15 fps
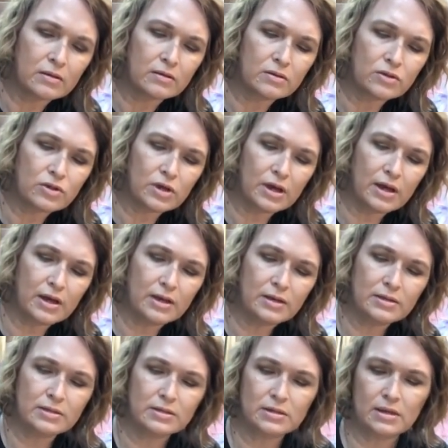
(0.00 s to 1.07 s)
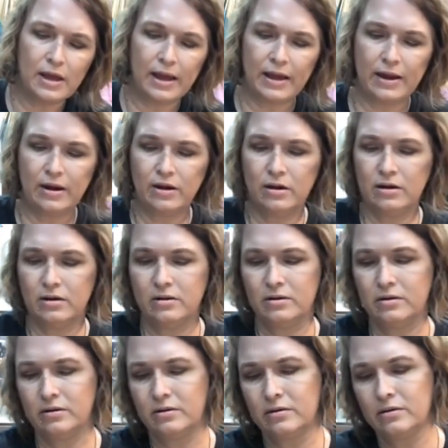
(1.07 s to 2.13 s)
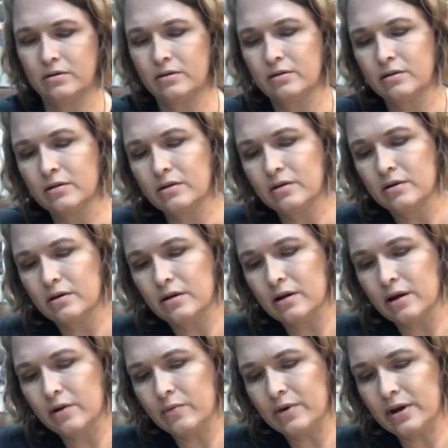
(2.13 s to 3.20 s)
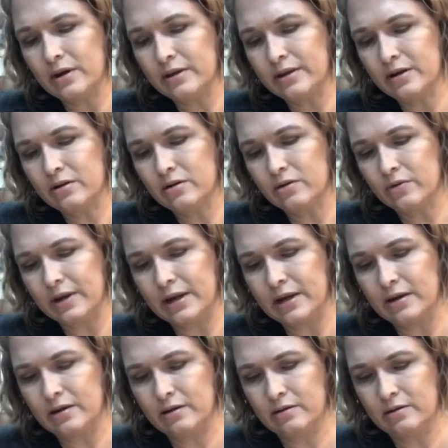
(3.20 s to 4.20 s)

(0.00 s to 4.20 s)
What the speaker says: Just a hair. I want a little green.